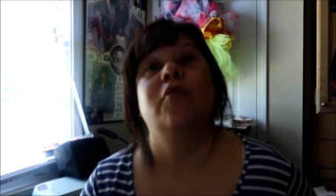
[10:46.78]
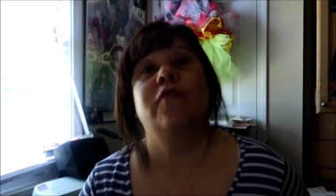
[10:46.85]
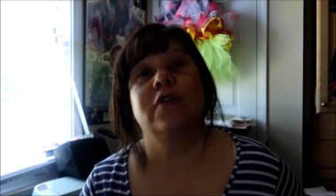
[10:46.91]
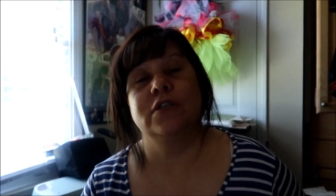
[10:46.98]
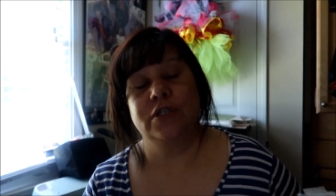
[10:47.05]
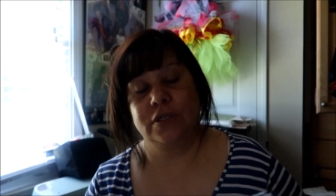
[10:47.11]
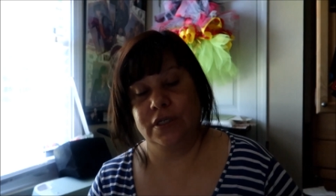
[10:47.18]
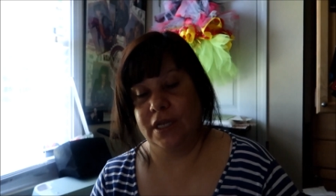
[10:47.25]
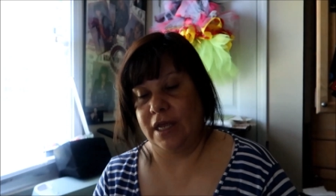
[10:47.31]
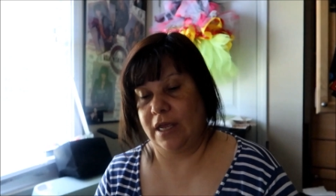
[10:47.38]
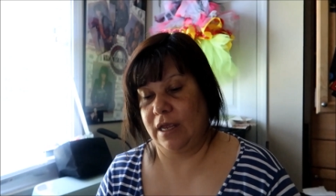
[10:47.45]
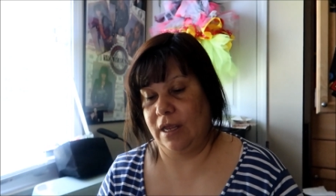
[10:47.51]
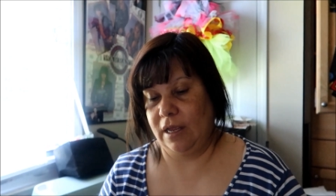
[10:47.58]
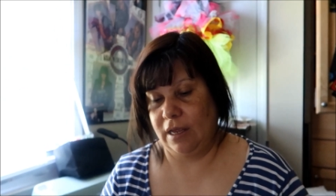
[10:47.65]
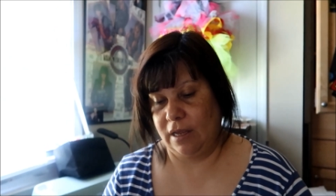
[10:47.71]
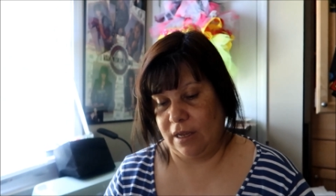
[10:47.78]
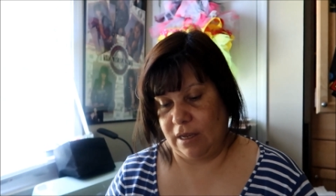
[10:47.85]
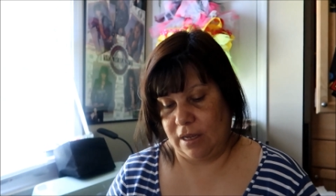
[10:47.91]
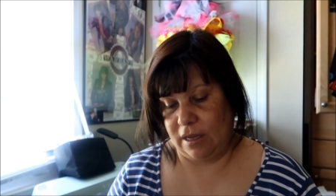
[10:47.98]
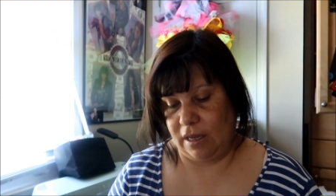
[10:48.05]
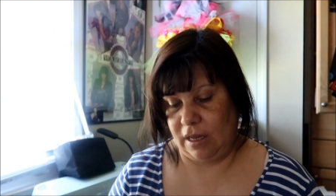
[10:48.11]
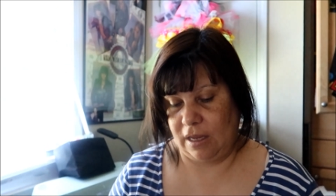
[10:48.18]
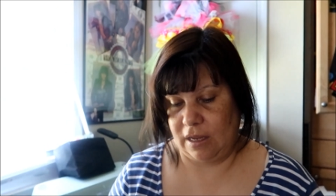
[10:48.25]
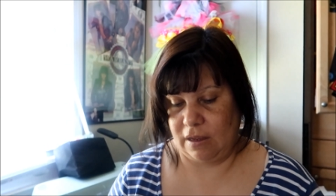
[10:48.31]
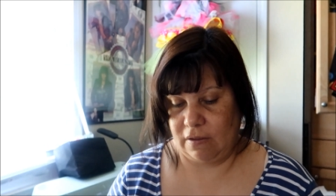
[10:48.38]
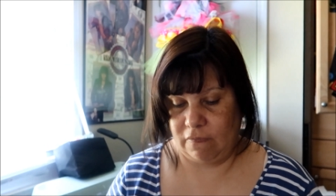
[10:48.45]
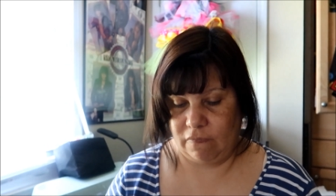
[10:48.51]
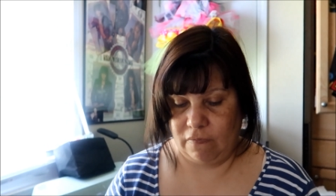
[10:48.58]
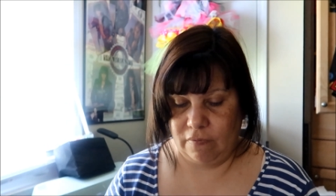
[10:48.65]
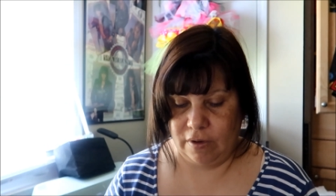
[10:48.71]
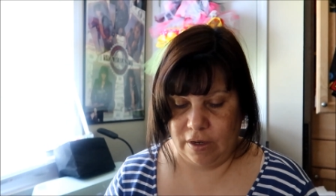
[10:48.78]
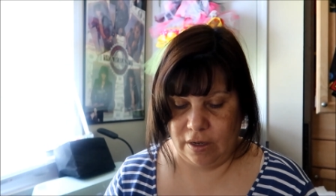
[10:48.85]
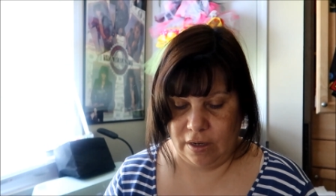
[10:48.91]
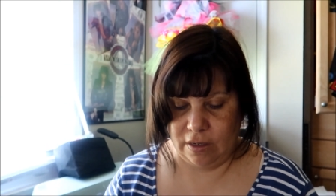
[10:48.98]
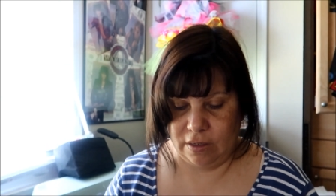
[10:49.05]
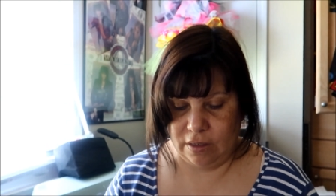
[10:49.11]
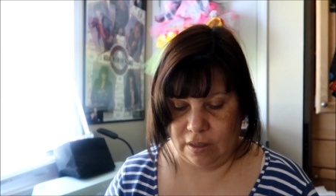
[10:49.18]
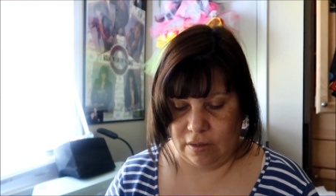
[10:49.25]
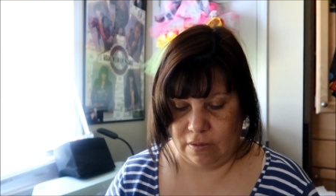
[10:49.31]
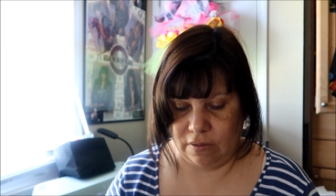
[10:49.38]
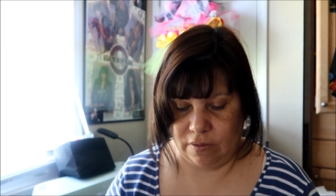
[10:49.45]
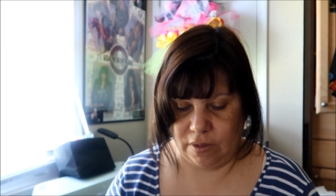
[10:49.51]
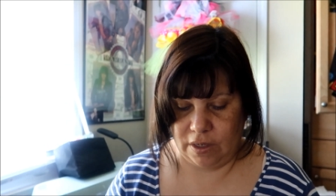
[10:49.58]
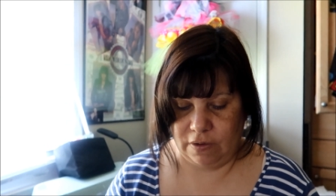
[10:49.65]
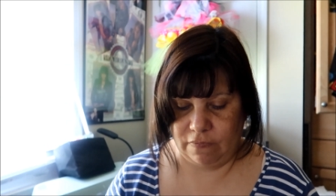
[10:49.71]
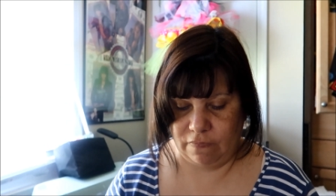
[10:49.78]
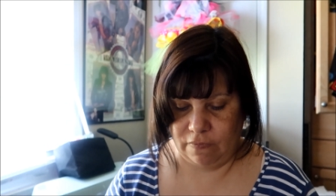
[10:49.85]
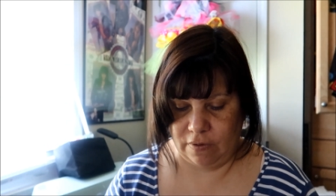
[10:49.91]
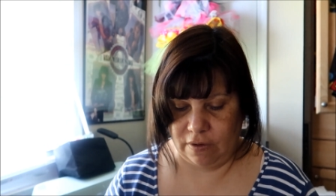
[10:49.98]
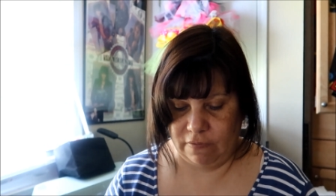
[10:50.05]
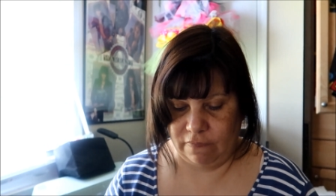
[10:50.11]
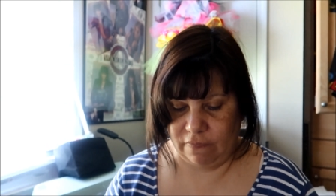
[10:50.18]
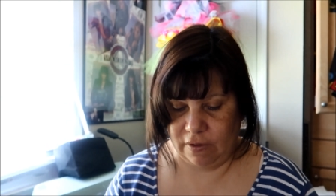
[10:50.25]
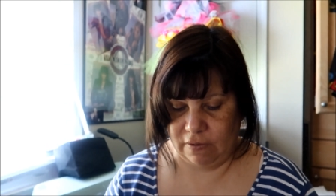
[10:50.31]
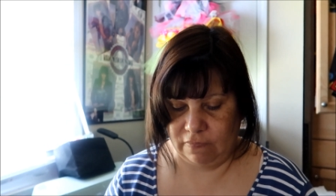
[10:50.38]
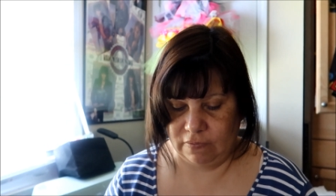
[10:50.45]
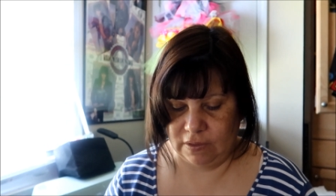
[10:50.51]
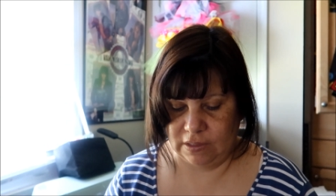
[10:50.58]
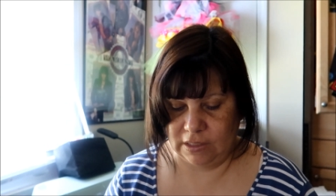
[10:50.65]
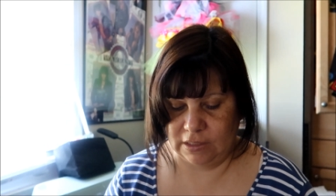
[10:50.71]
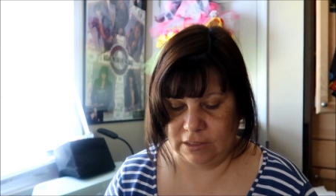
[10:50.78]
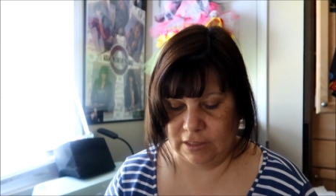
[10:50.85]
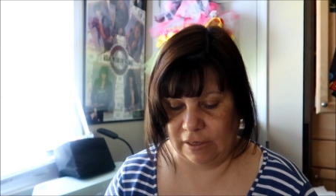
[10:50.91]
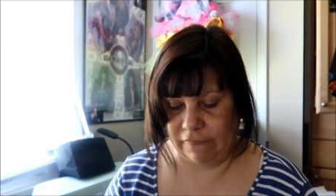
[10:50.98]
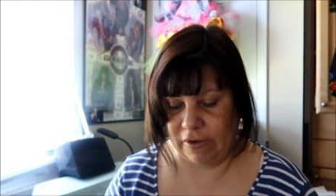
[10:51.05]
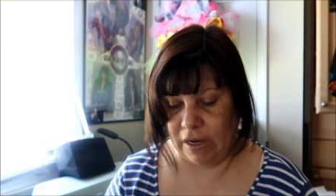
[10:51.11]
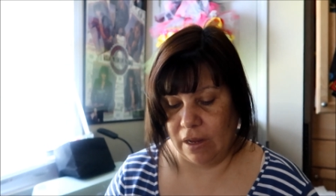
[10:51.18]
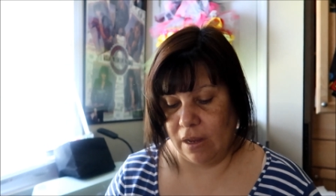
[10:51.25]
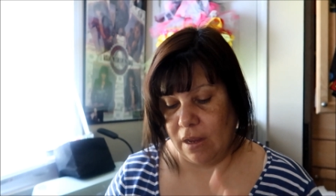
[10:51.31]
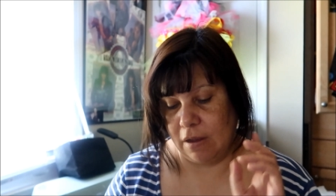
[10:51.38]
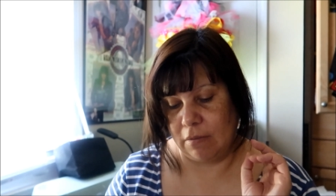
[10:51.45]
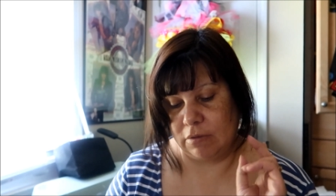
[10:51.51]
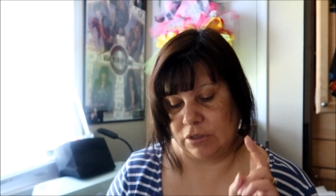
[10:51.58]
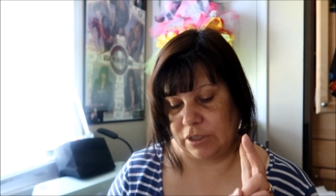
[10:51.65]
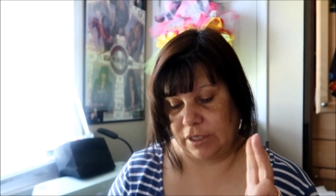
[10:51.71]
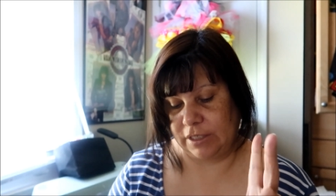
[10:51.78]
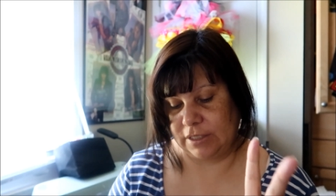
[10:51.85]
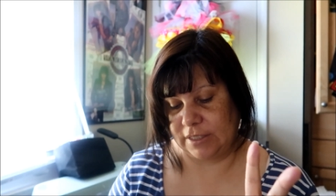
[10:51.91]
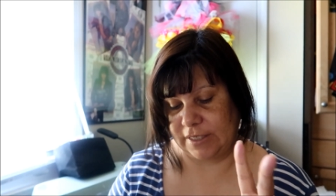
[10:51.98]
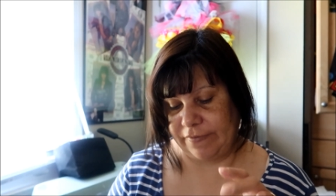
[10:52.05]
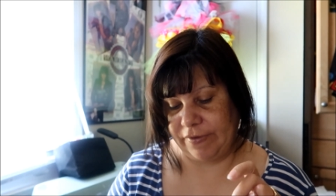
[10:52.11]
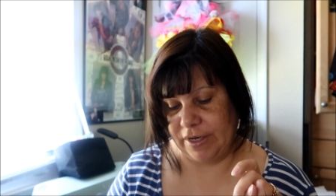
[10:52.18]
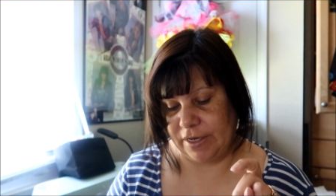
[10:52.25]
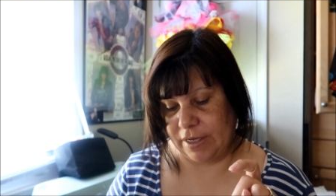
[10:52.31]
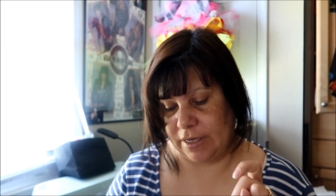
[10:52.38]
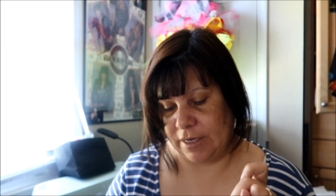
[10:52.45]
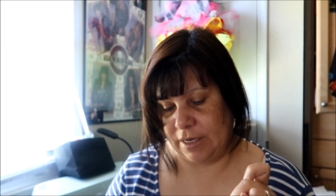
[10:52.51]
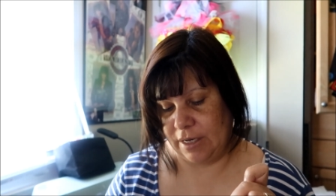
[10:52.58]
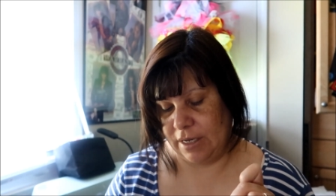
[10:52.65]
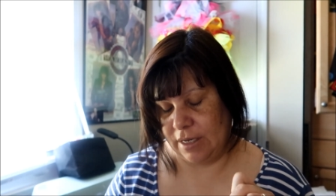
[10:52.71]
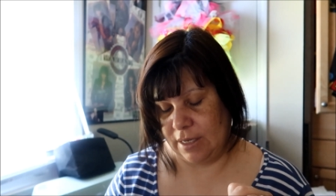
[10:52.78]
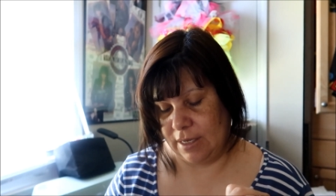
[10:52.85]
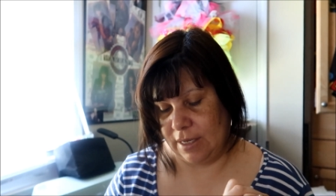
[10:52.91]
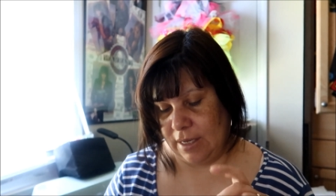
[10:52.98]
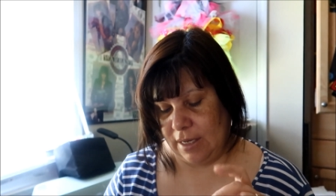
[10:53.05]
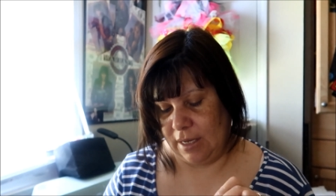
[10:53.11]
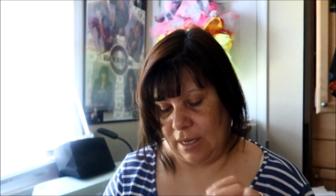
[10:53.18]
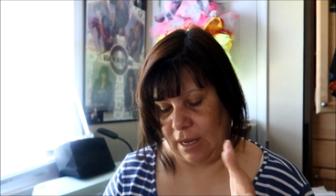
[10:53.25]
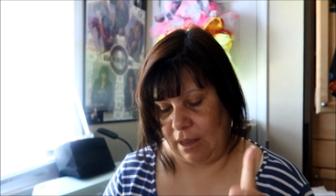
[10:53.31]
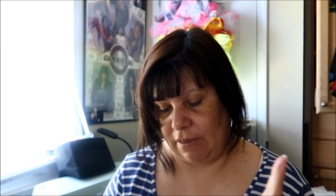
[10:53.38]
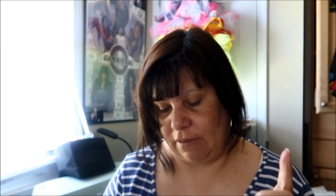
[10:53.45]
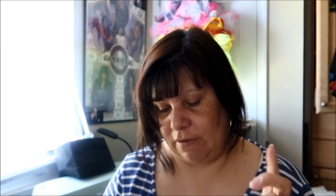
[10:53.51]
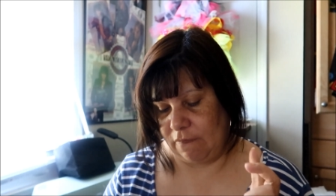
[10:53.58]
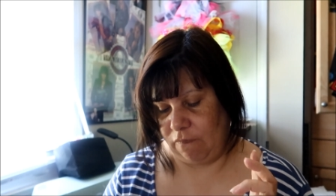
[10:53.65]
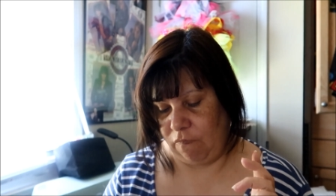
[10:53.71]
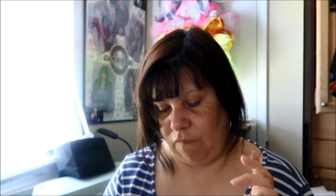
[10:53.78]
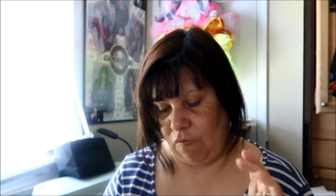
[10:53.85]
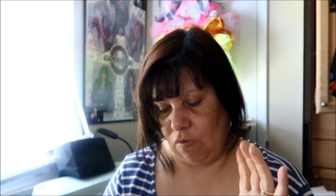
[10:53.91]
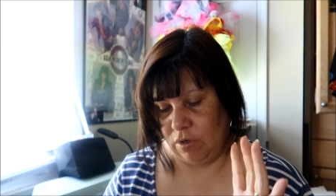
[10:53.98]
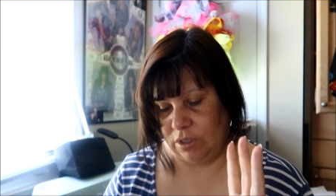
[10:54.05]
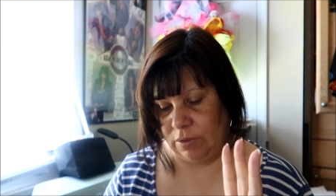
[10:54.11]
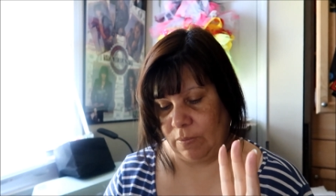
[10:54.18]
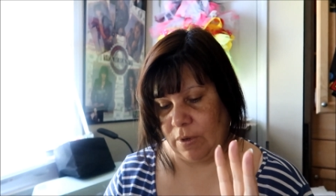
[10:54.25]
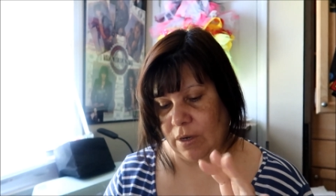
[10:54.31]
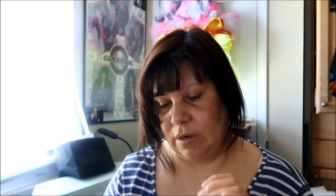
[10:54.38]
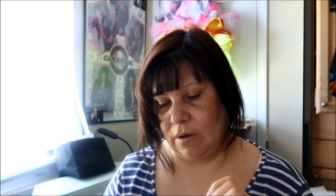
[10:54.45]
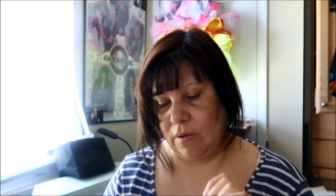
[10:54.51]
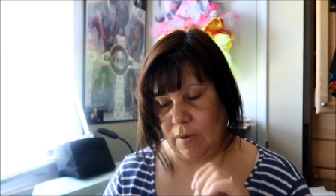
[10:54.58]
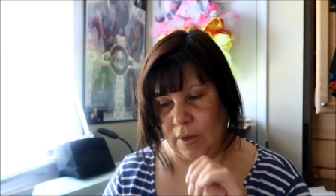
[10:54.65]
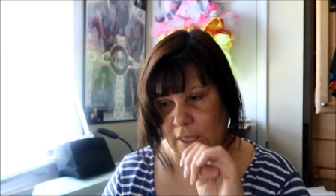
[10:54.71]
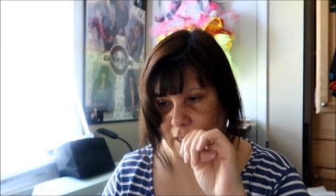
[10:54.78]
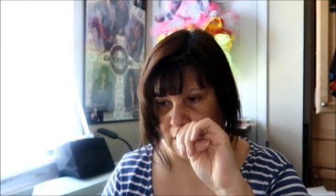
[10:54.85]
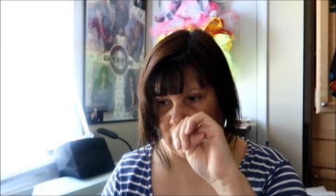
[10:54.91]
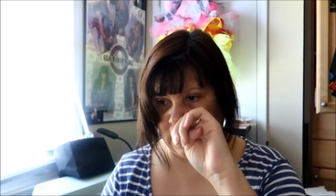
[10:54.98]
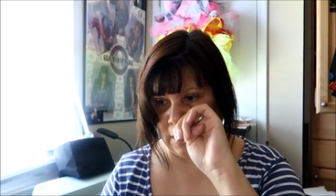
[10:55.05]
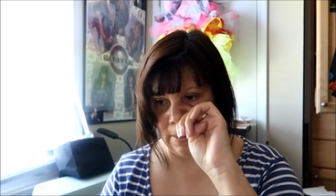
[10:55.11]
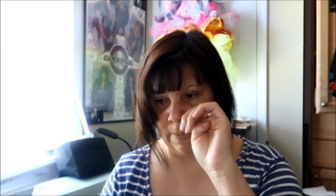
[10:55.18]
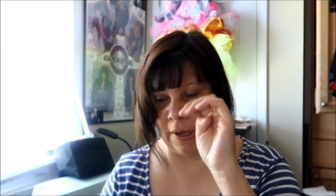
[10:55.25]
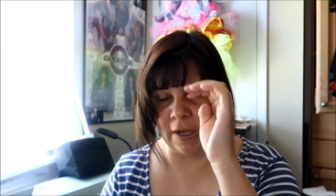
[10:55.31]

for today, I have 1, 2, 3, 4, 5, 6, 7. I'm going to try to get 7 done. And then 4 tomorrow. And then